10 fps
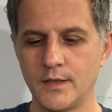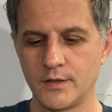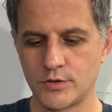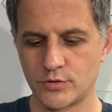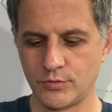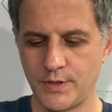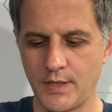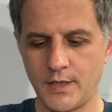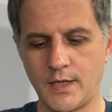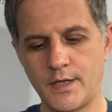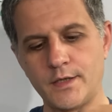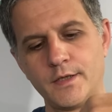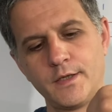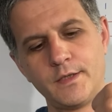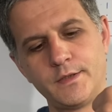So they are
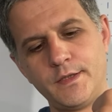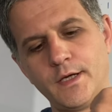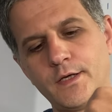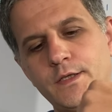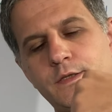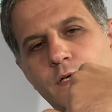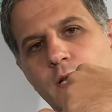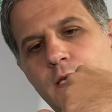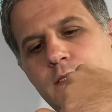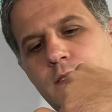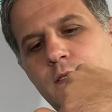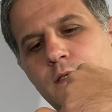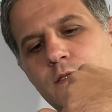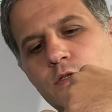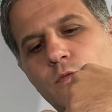interlaced.
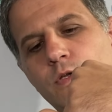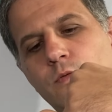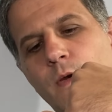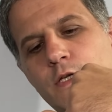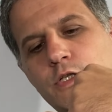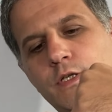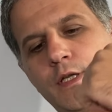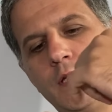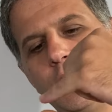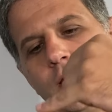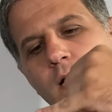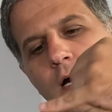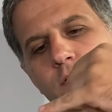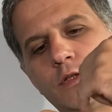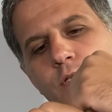So when you measure the
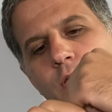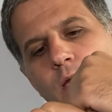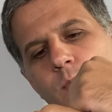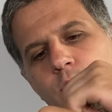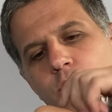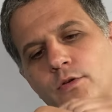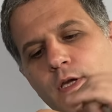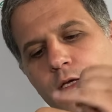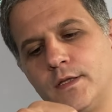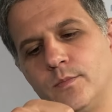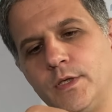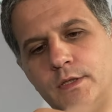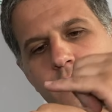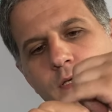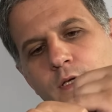outer diameter, you get a
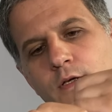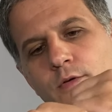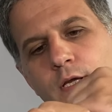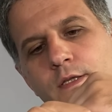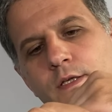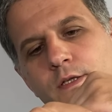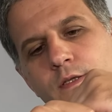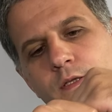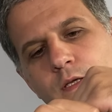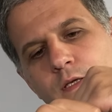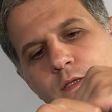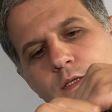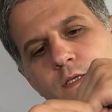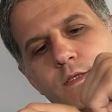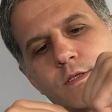bit greater
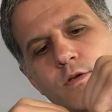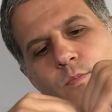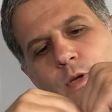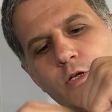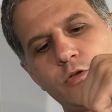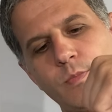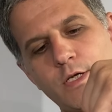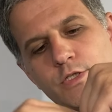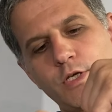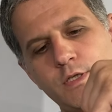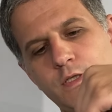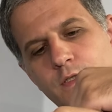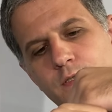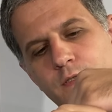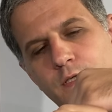distance compared to measuring
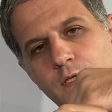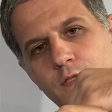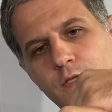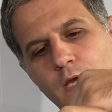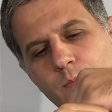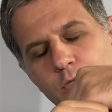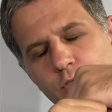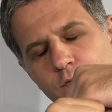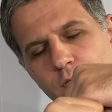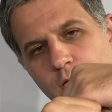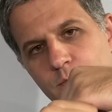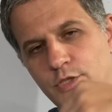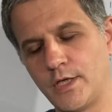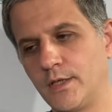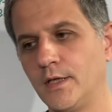the inner diameter of the hub
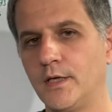shell.